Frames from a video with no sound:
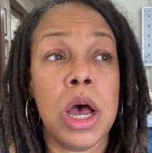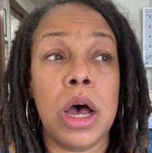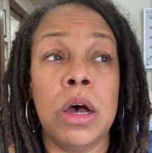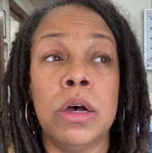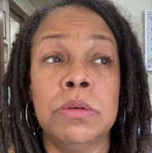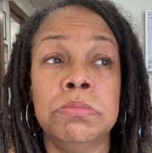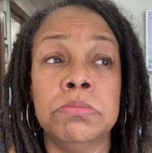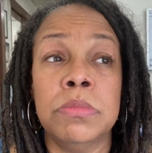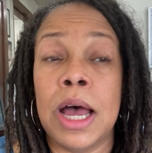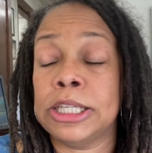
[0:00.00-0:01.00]
Um,
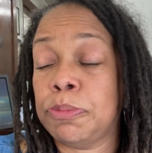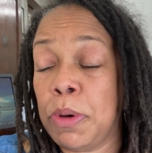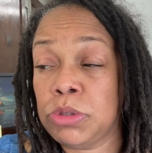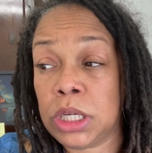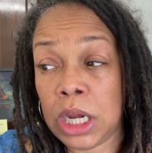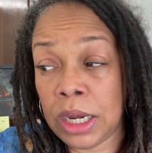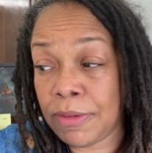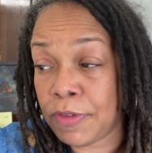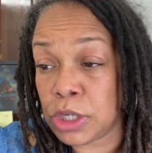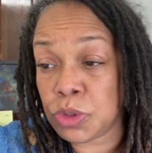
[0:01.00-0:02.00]
I spoke to an
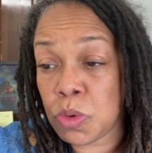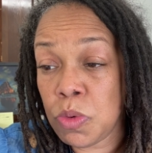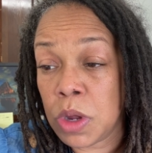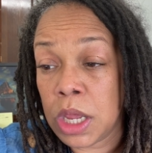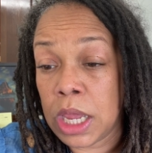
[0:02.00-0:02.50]
individual